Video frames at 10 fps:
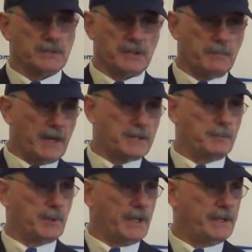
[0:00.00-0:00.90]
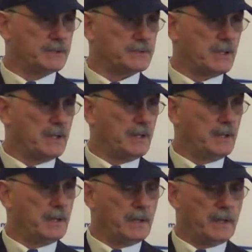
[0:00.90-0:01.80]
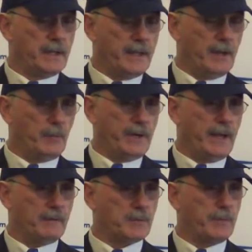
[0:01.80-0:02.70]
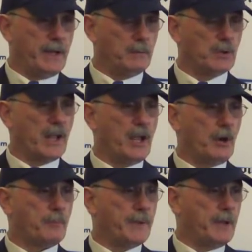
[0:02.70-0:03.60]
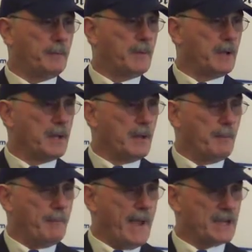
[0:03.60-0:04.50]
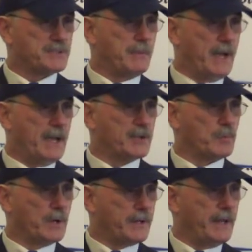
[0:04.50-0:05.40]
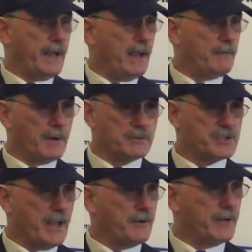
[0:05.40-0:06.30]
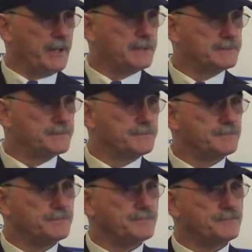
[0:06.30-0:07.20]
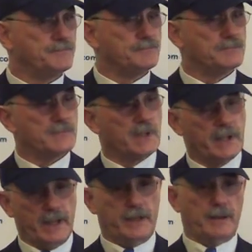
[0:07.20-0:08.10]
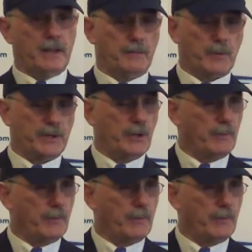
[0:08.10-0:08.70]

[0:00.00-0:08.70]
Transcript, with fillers: coaches. It's about the players, and we have to be able to help them maximize what they have every Saturday. And if we